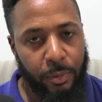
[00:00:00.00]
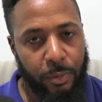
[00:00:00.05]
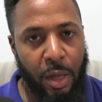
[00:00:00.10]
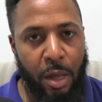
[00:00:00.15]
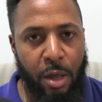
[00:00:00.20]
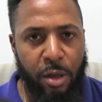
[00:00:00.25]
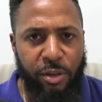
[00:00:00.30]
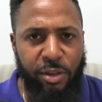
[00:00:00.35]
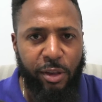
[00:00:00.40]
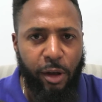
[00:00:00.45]

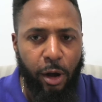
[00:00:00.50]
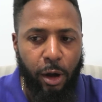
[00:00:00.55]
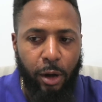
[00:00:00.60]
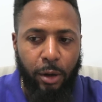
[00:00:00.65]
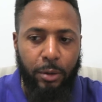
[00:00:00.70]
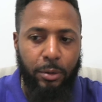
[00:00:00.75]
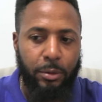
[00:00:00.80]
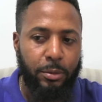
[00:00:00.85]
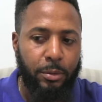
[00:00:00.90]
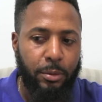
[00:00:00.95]
So,
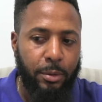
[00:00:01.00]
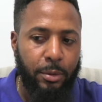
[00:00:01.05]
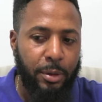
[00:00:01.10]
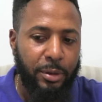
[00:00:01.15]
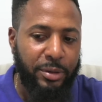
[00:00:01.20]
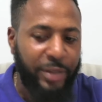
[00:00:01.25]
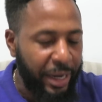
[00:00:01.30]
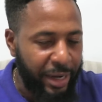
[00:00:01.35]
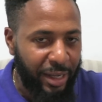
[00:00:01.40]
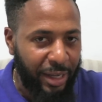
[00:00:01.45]

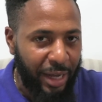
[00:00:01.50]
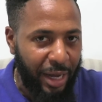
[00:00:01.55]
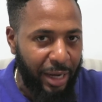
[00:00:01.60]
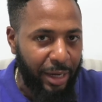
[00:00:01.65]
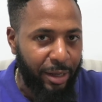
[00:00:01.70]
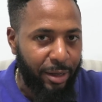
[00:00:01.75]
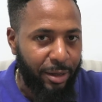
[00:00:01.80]
technically,